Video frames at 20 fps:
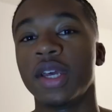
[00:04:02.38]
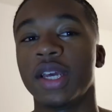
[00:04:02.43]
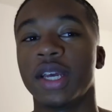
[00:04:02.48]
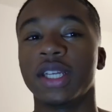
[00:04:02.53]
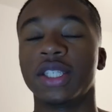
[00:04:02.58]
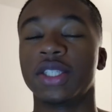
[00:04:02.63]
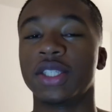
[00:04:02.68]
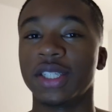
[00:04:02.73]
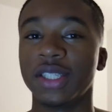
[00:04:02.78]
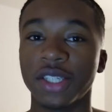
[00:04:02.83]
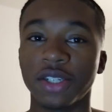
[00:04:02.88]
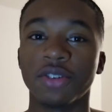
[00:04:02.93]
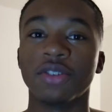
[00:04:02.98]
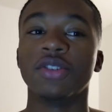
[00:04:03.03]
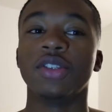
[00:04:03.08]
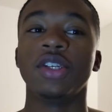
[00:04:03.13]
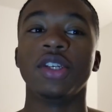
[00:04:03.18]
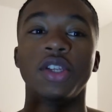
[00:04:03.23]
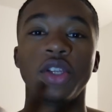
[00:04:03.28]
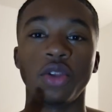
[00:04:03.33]
It's
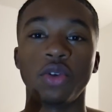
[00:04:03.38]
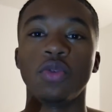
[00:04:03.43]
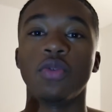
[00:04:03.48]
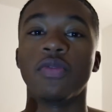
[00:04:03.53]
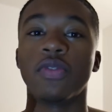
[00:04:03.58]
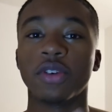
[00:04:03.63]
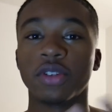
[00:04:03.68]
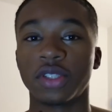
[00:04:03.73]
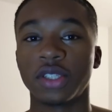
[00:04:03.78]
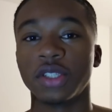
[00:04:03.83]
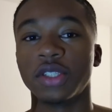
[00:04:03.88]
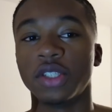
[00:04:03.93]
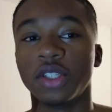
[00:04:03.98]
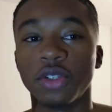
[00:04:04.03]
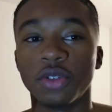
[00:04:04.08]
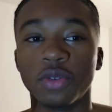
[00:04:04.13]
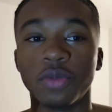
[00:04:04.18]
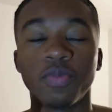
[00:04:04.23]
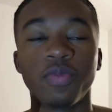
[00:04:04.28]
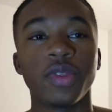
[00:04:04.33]
literally you versus you.
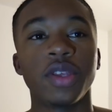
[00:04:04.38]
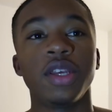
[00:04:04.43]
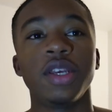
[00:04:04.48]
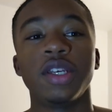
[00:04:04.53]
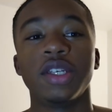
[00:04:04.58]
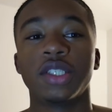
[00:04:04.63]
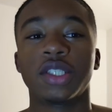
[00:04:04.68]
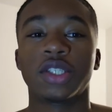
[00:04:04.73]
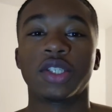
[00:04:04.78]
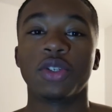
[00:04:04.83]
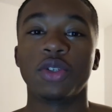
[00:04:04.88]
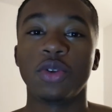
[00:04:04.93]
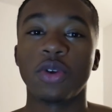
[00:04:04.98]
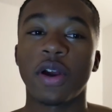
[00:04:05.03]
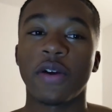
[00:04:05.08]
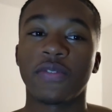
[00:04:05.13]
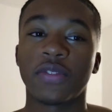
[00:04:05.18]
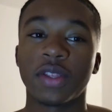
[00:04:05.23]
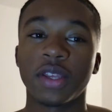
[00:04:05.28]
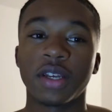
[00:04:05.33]
So you
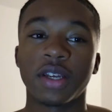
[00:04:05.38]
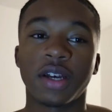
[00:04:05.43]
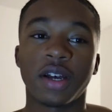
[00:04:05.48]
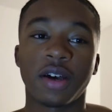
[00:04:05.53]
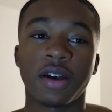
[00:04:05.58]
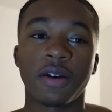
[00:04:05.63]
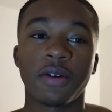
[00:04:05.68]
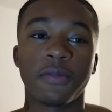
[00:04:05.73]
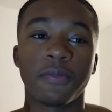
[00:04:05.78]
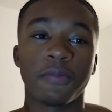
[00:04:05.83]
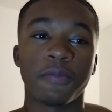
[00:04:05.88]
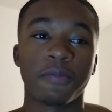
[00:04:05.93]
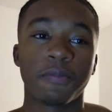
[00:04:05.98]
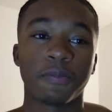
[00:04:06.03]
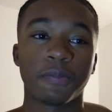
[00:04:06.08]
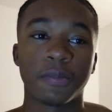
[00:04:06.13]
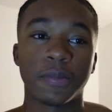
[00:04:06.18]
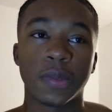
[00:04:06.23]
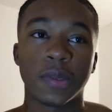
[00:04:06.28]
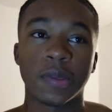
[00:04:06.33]
have to um,
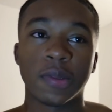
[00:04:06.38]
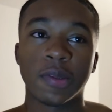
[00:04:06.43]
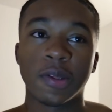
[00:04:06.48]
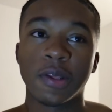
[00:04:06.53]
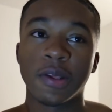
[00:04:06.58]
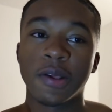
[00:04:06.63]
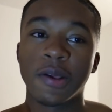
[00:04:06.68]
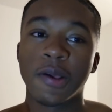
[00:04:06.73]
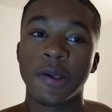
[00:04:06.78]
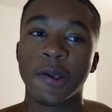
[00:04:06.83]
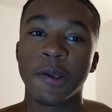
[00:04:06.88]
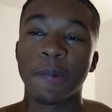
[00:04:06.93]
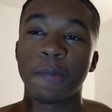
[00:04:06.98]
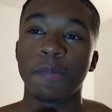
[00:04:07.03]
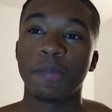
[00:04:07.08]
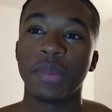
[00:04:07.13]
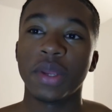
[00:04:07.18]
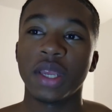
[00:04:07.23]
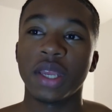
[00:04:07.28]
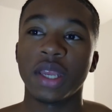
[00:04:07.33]

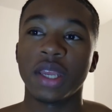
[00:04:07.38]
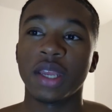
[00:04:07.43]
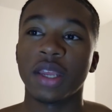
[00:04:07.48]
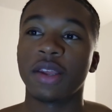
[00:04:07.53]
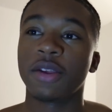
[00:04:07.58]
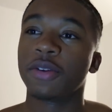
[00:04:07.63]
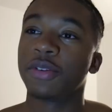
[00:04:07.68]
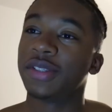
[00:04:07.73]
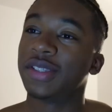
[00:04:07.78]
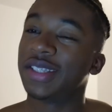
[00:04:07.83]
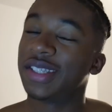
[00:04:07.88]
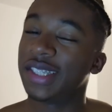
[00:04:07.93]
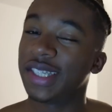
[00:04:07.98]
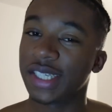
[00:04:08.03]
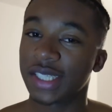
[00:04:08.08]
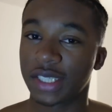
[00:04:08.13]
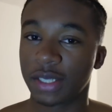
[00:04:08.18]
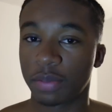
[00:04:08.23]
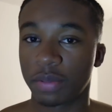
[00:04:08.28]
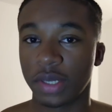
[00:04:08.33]
be
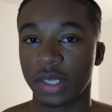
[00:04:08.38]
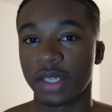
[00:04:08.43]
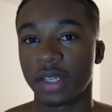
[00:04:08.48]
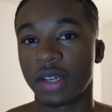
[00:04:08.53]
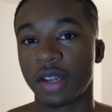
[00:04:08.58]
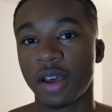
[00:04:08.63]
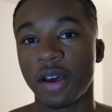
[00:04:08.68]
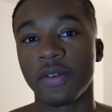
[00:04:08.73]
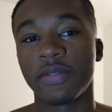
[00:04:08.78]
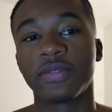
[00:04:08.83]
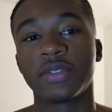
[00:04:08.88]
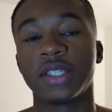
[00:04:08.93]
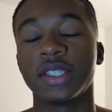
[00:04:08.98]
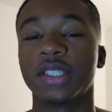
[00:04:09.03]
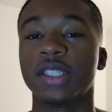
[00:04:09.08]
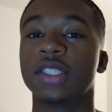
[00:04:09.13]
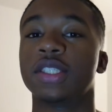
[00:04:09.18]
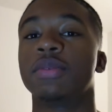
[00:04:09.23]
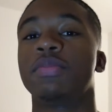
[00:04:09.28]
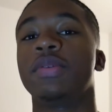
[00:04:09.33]
disciplined enough to
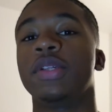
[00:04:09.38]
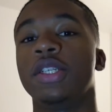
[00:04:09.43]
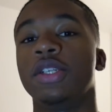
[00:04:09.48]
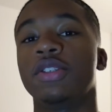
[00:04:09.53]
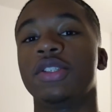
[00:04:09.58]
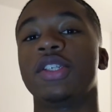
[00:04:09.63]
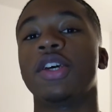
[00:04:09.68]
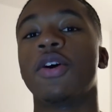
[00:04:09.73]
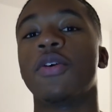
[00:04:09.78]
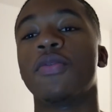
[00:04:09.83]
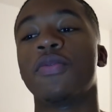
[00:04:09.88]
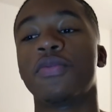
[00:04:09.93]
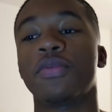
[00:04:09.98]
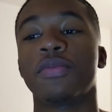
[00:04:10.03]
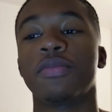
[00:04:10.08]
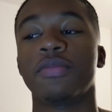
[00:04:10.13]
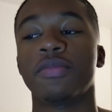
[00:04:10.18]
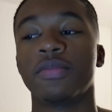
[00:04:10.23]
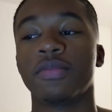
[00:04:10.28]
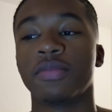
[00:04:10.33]
discipline yourself.
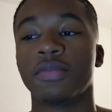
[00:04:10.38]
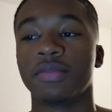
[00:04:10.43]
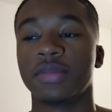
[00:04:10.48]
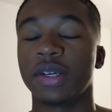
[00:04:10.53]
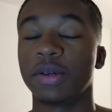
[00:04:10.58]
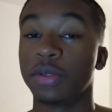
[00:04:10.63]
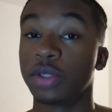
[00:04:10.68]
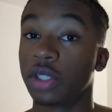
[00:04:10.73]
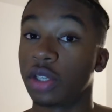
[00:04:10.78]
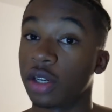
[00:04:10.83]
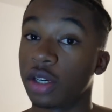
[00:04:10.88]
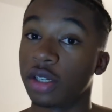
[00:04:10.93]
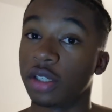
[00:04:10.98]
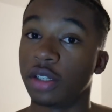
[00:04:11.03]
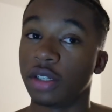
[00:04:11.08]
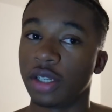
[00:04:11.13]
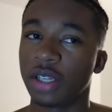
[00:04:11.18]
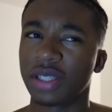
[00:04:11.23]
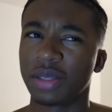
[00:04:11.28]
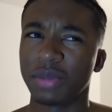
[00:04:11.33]
That was good. You
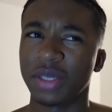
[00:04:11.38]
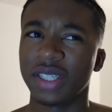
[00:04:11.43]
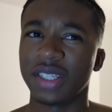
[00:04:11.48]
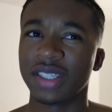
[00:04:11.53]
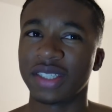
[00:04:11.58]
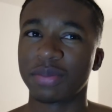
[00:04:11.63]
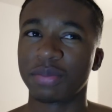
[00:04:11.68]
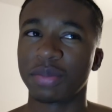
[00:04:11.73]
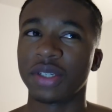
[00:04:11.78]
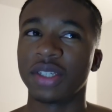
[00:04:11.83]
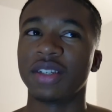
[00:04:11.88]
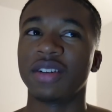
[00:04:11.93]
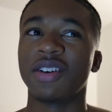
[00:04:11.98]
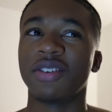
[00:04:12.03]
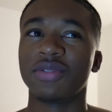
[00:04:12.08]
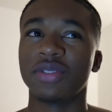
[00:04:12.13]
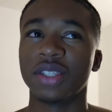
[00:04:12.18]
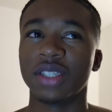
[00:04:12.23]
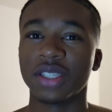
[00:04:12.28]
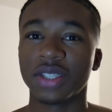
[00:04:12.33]
have to be disciplined
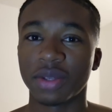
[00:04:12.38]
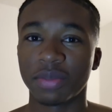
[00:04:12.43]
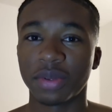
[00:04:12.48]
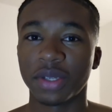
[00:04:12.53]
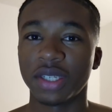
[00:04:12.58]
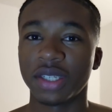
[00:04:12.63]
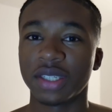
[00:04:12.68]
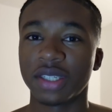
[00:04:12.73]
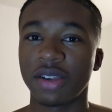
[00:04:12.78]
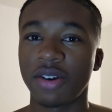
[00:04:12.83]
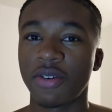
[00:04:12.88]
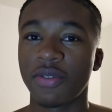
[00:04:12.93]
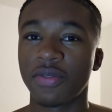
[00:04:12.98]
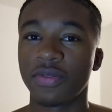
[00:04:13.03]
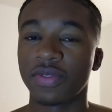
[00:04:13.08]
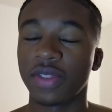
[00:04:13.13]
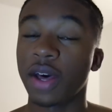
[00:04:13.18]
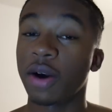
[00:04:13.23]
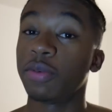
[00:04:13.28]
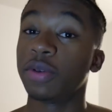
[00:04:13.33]
enough to discipline yourself.
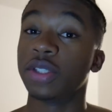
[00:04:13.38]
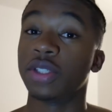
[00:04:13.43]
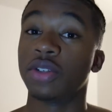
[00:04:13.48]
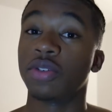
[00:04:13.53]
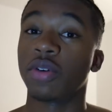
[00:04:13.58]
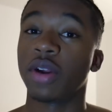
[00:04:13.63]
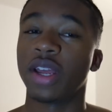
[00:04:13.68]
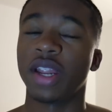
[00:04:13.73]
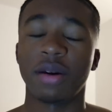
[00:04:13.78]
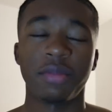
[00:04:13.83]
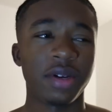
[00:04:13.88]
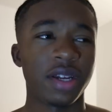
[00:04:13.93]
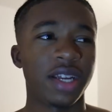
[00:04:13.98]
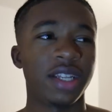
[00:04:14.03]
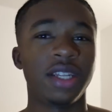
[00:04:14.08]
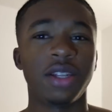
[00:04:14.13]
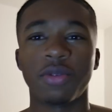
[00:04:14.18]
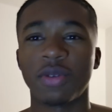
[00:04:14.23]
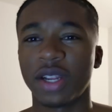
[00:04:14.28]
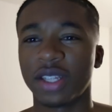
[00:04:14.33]
That was great. I'm gonna
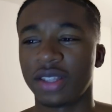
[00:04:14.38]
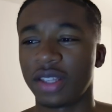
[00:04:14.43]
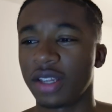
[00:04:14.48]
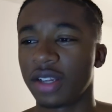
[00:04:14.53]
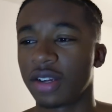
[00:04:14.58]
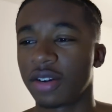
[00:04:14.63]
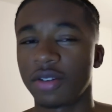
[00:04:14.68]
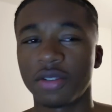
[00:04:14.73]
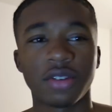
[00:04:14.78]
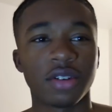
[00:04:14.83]
end it right there. Hold